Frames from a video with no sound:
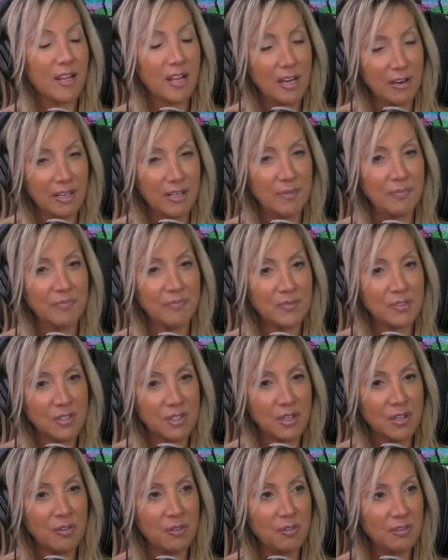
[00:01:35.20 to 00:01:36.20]
All right.
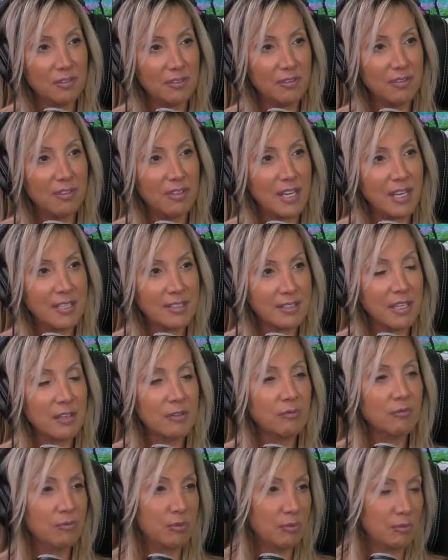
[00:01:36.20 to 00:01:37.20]
So as I
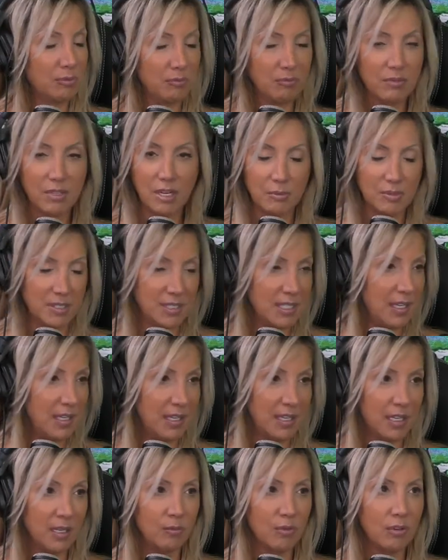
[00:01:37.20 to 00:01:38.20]
was dating
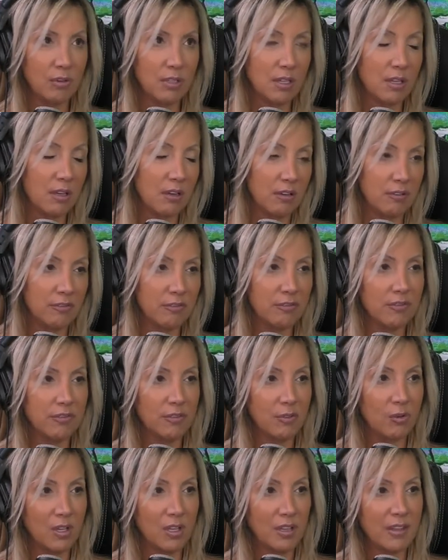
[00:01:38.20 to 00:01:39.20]
him, we were in love,
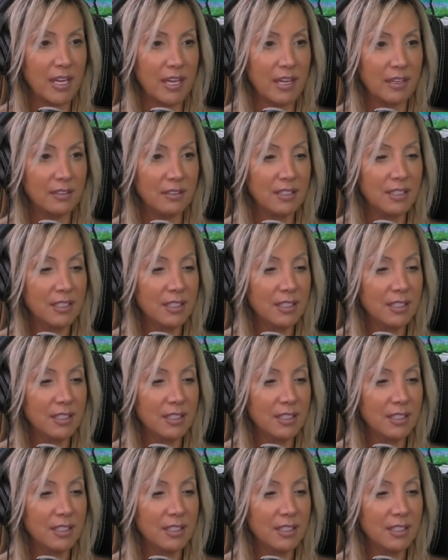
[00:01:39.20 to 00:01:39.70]
all that.